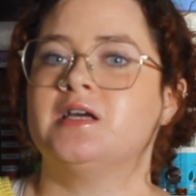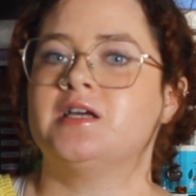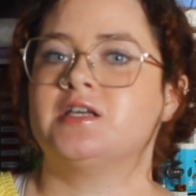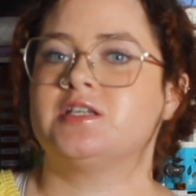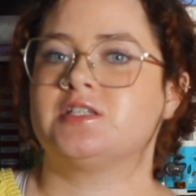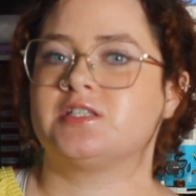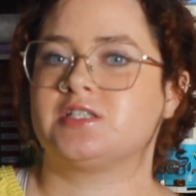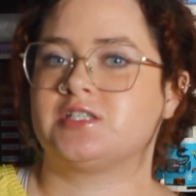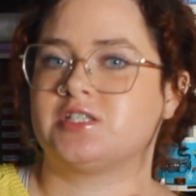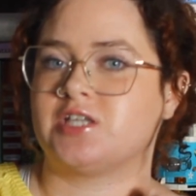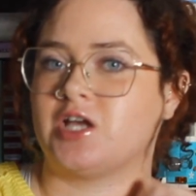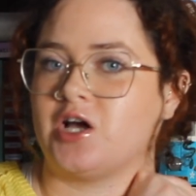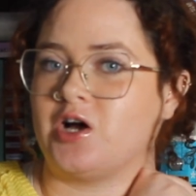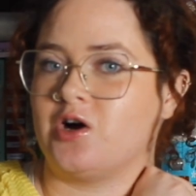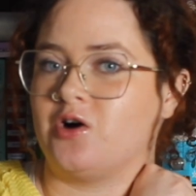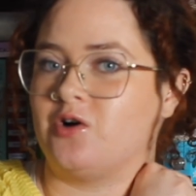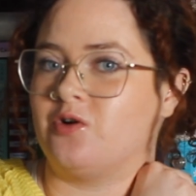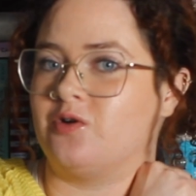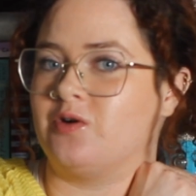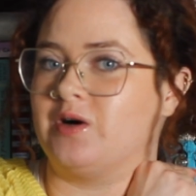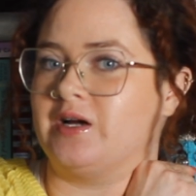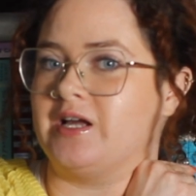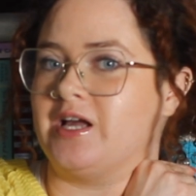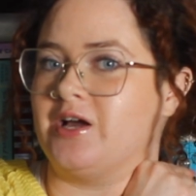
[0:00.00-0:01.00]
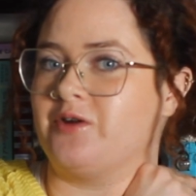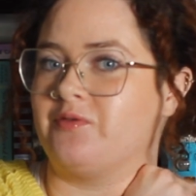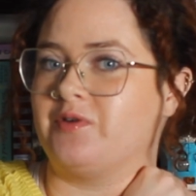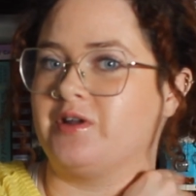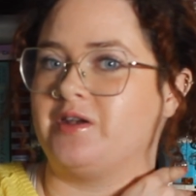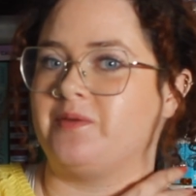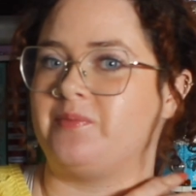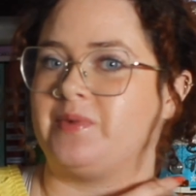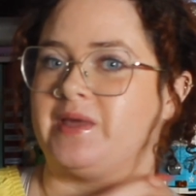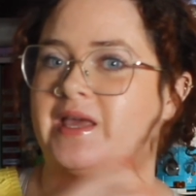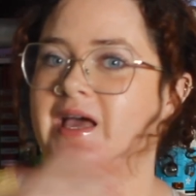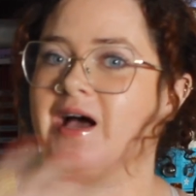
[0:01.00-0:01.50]
so it
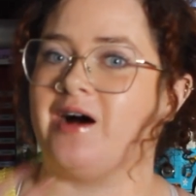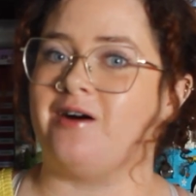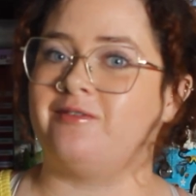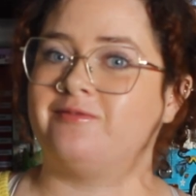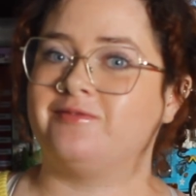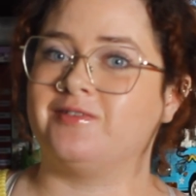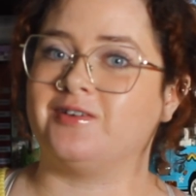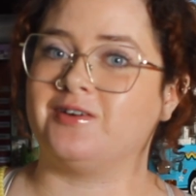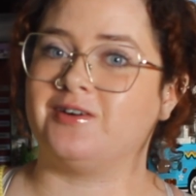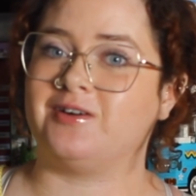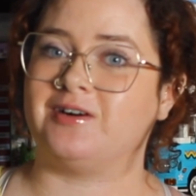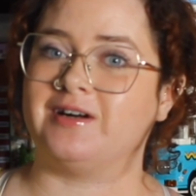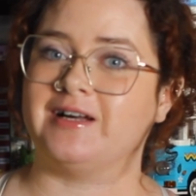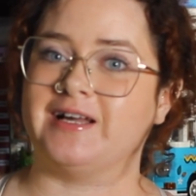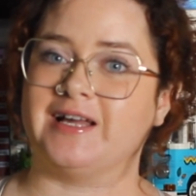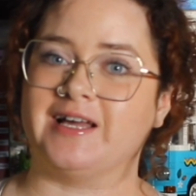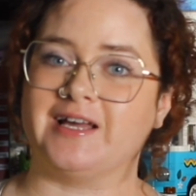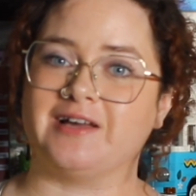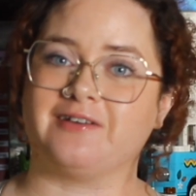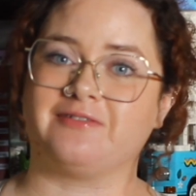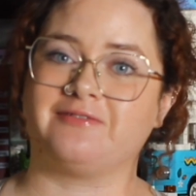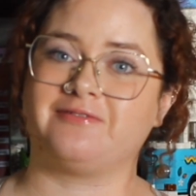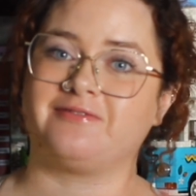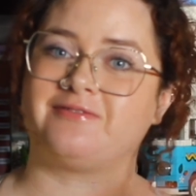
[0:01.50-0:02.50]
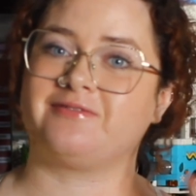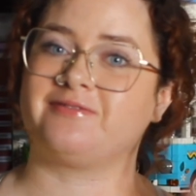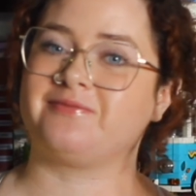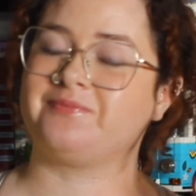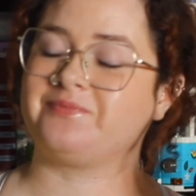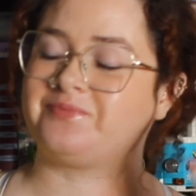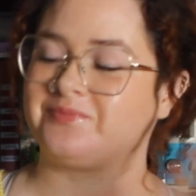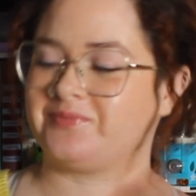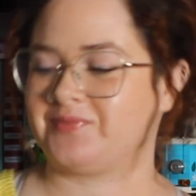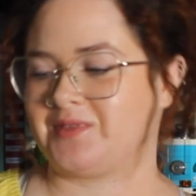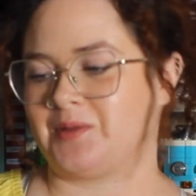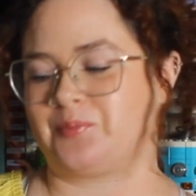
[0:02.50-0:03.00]
would be helpful if
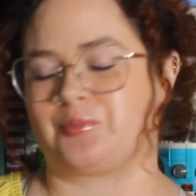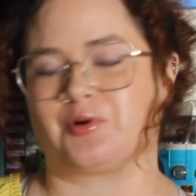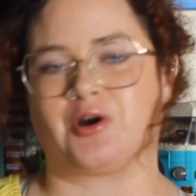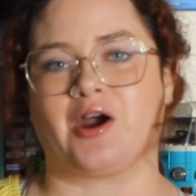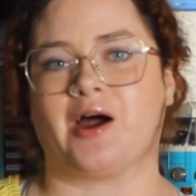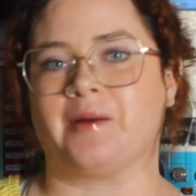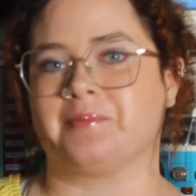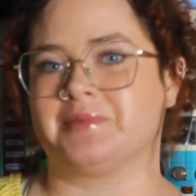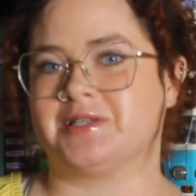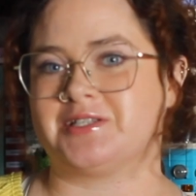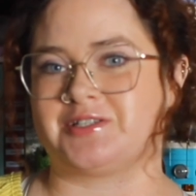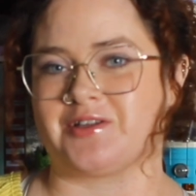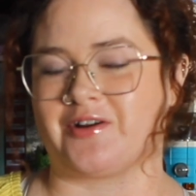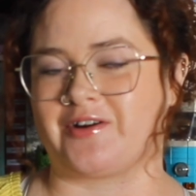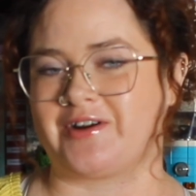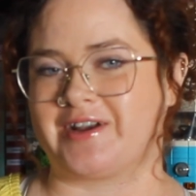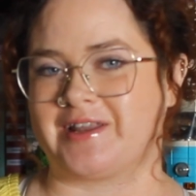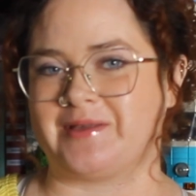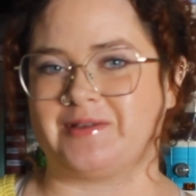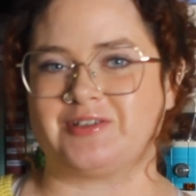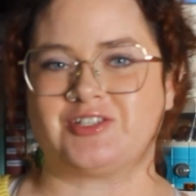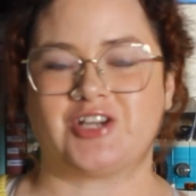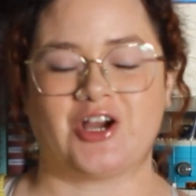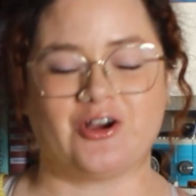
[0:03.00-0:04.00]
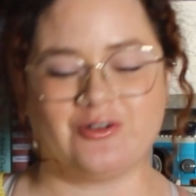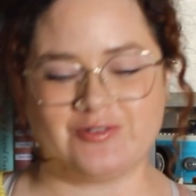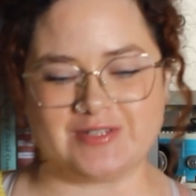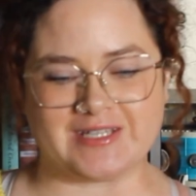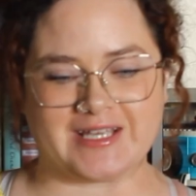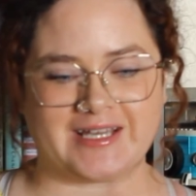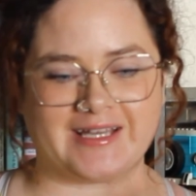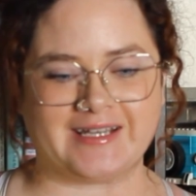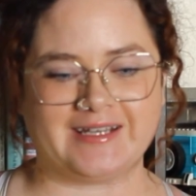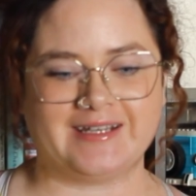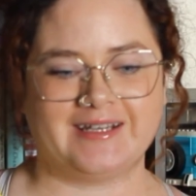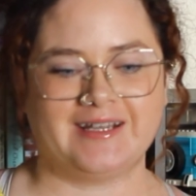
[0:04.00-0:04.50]
the prompt is already
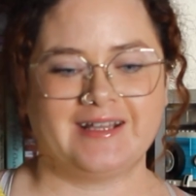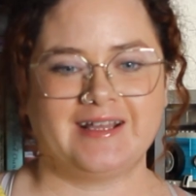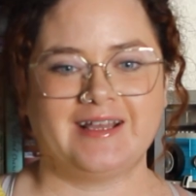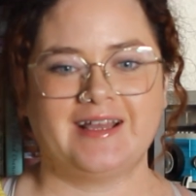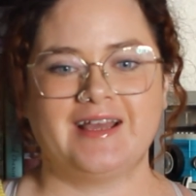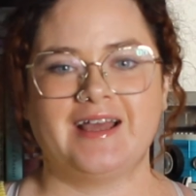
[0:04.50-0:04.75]
chosen.